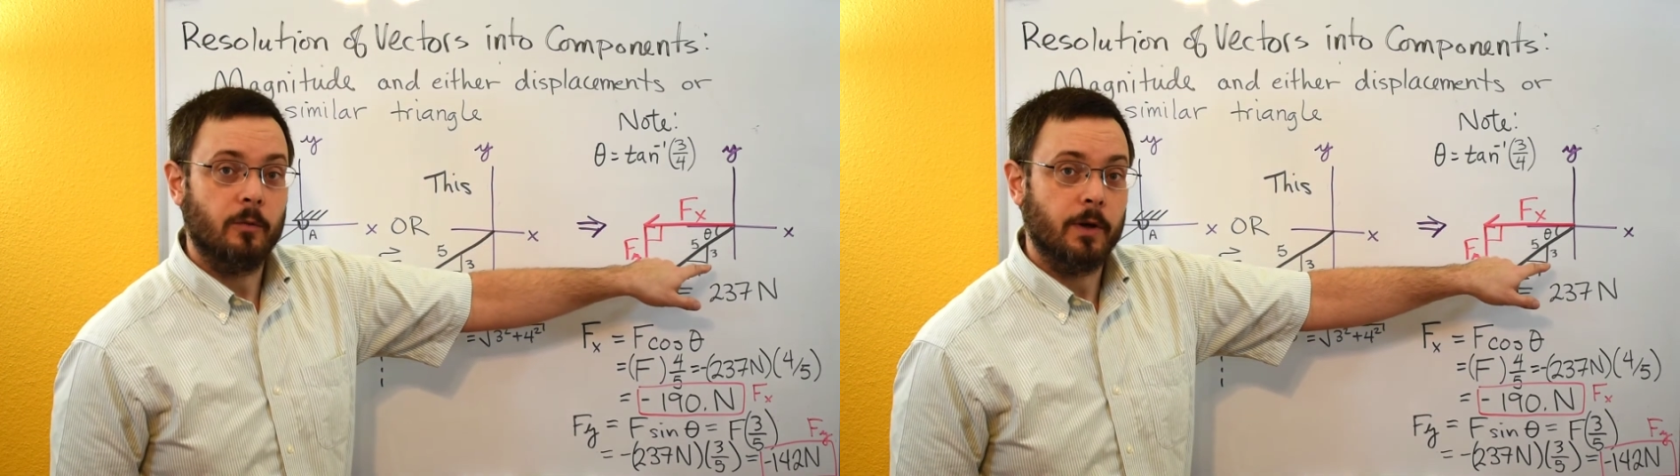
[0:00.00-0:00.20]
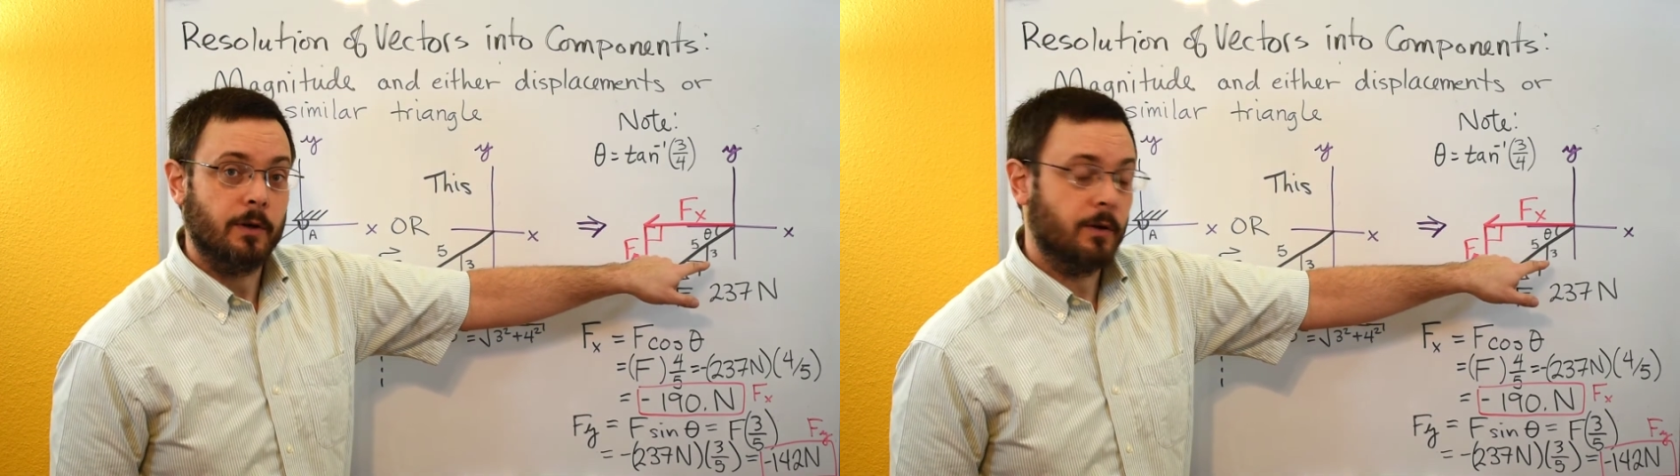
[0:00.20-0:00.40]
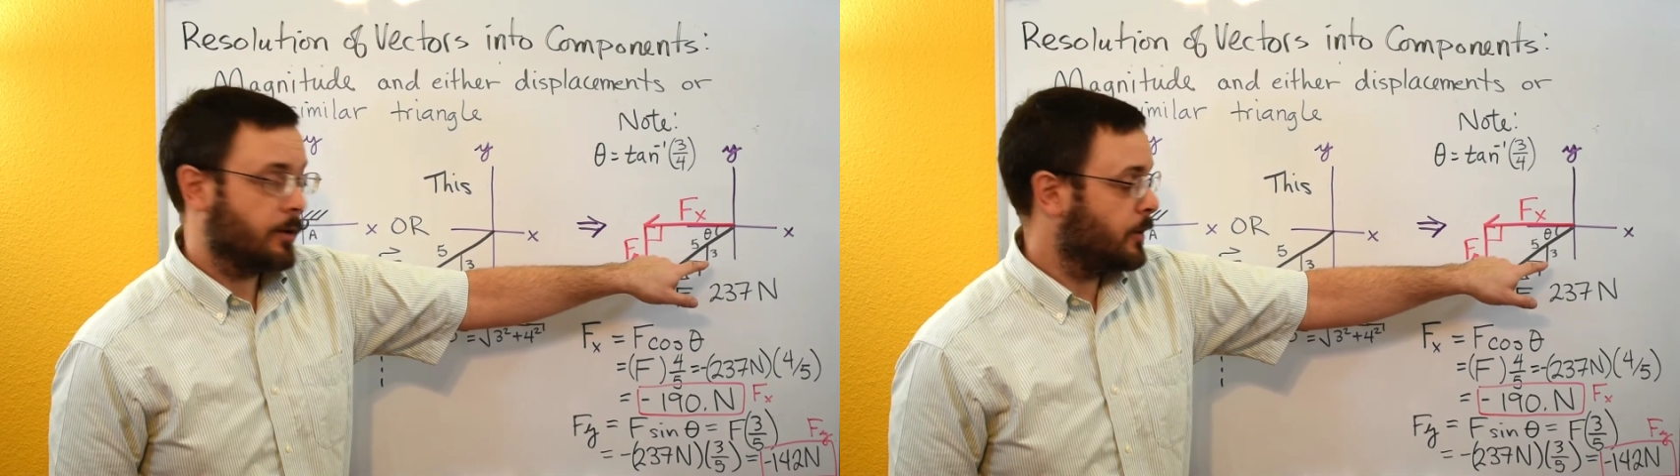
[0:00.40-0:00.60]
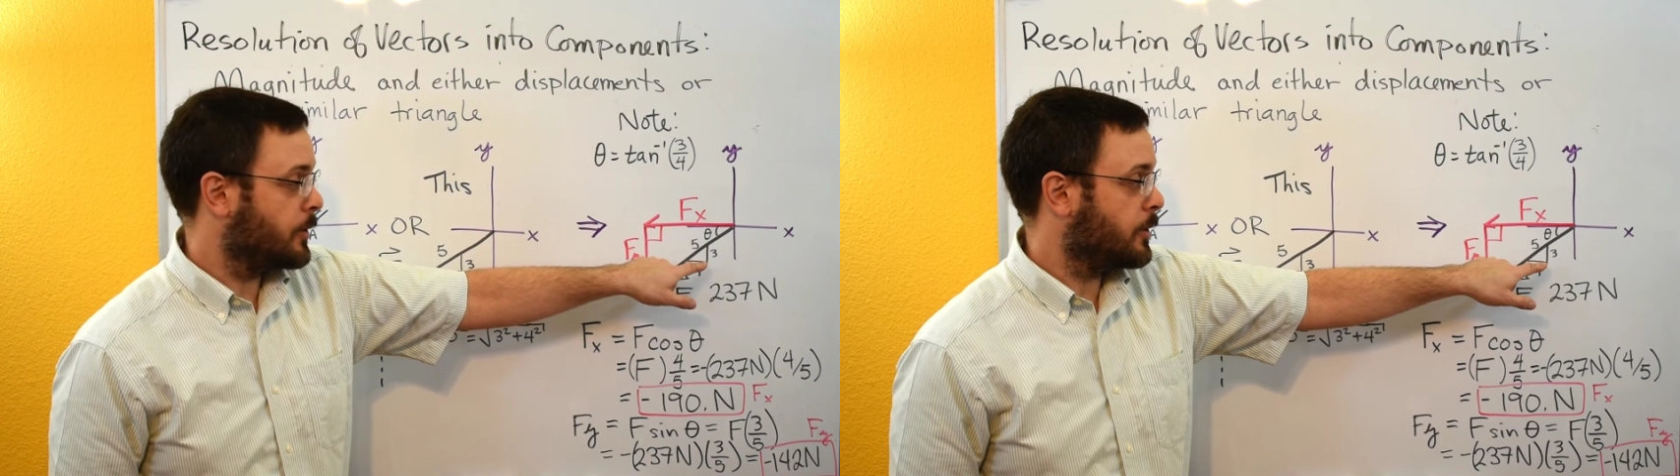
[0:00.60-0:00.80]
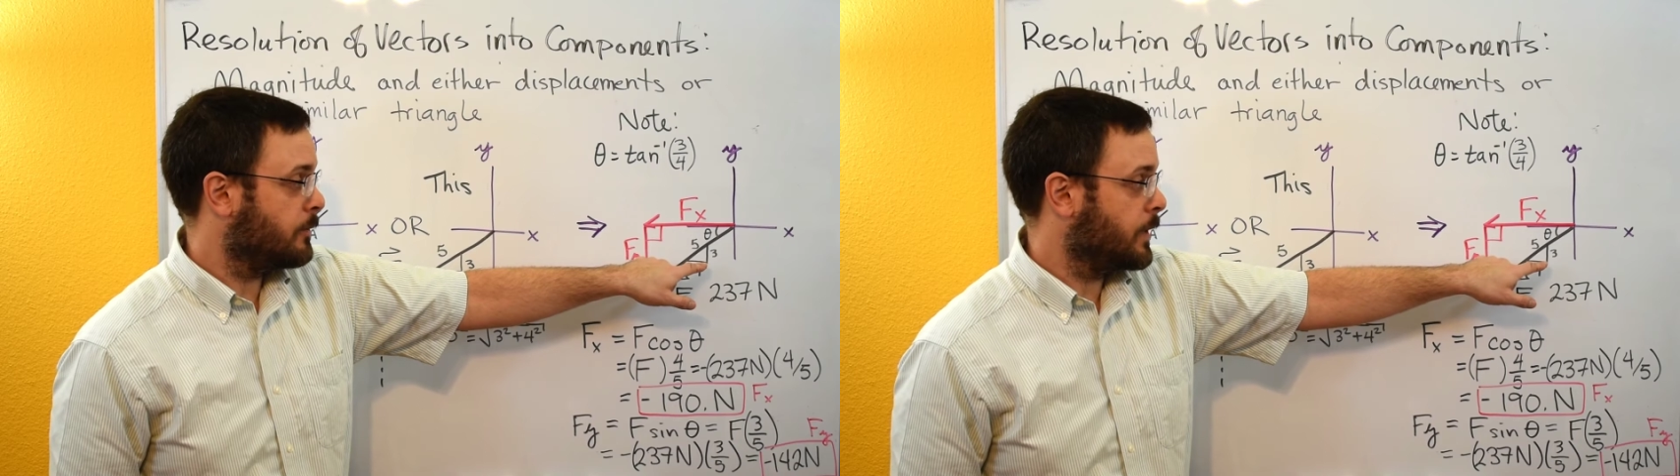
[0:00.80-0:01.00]
written on
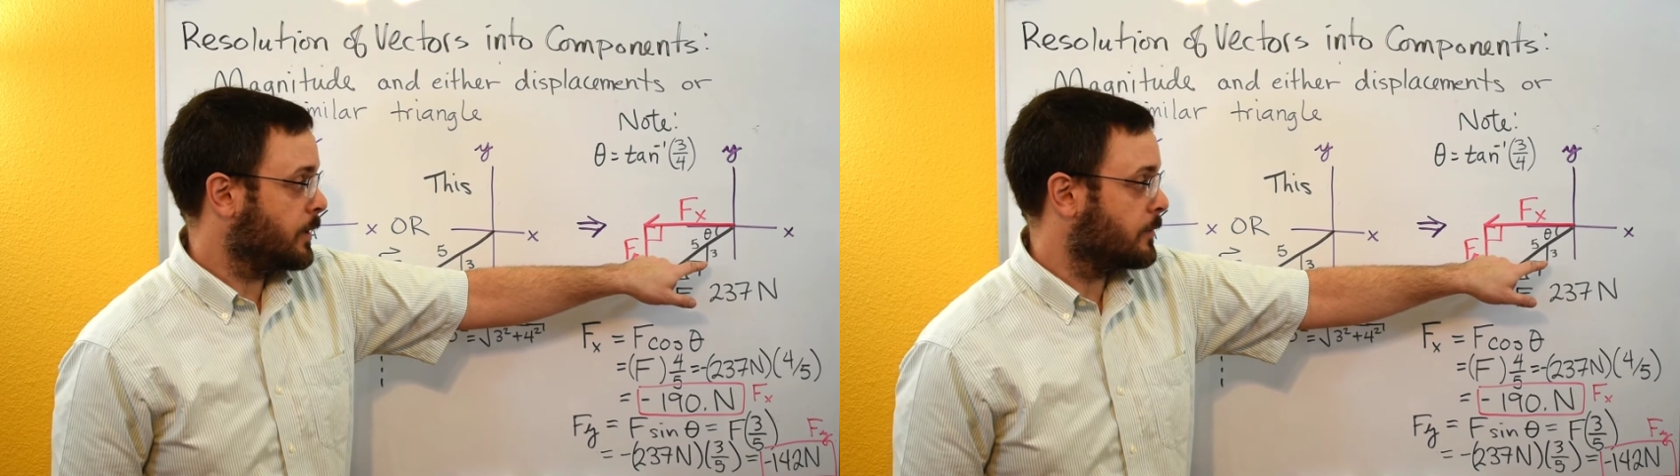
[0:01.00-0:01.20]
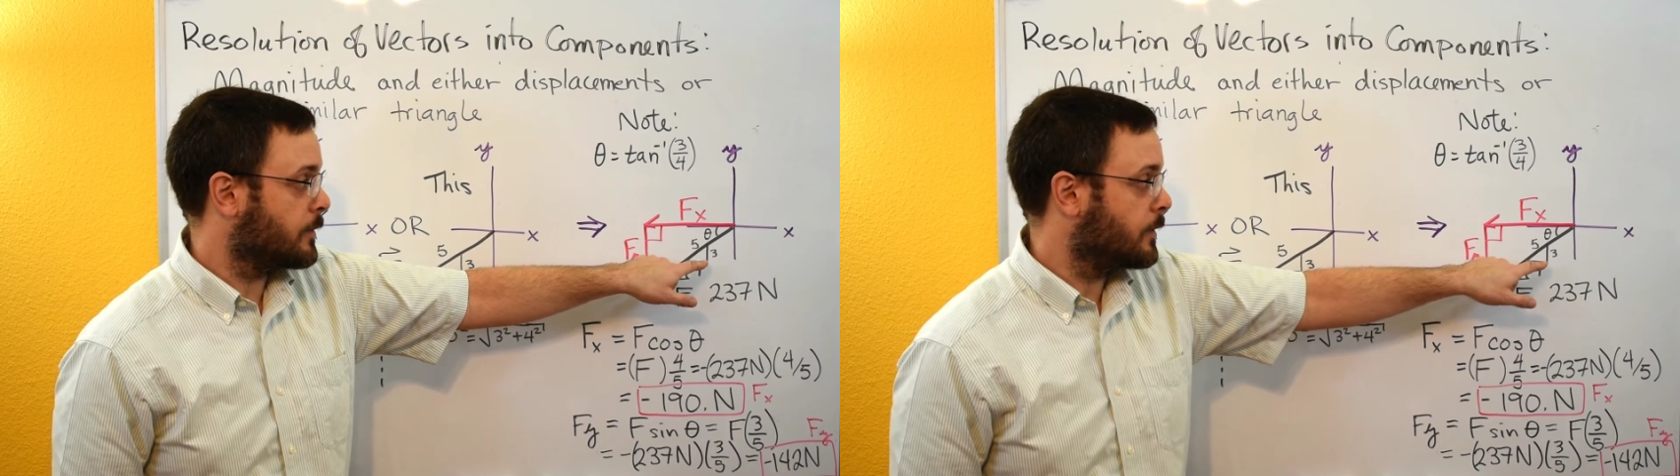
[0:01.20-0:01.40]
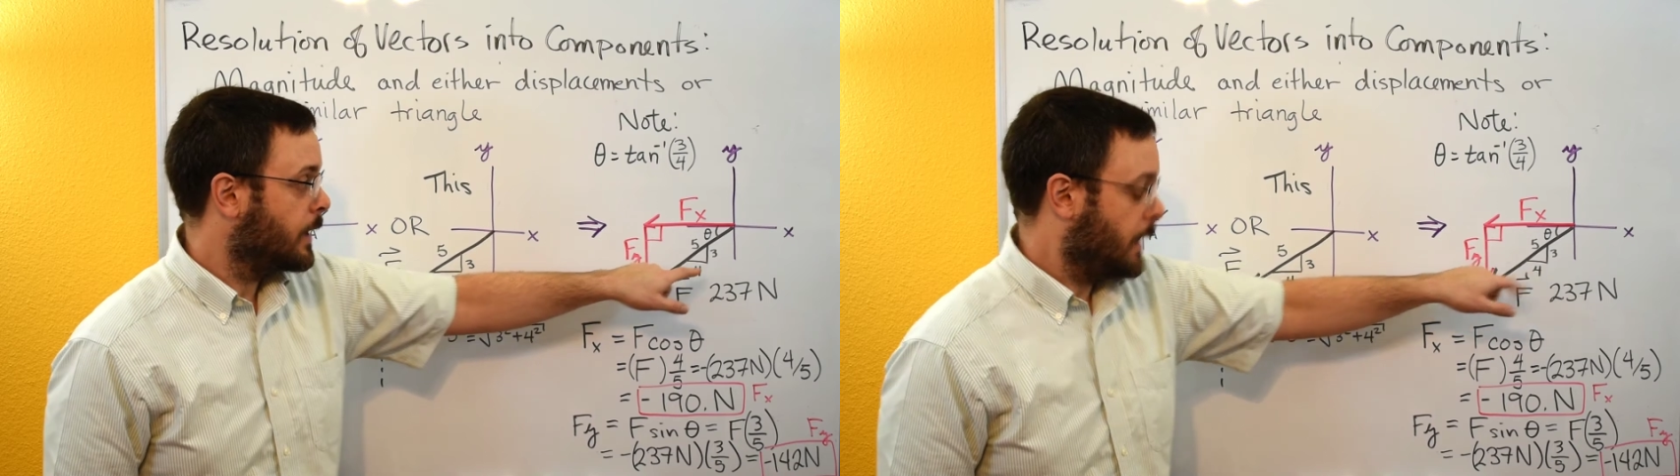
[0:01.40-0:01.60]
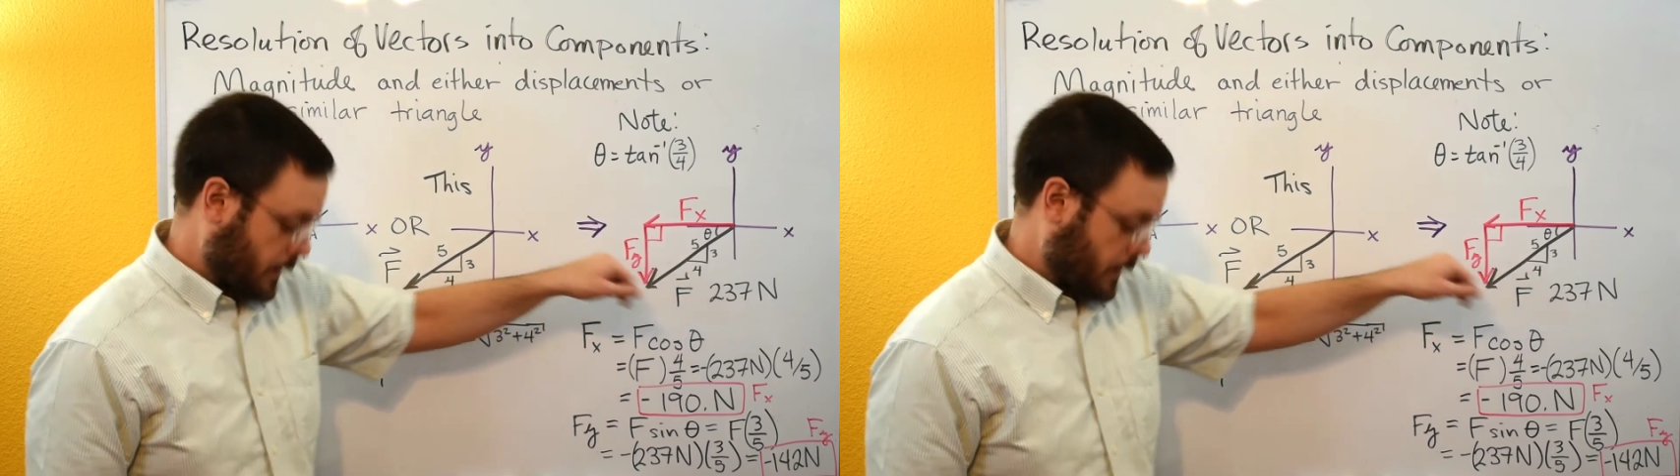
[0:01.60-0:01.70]
our vector.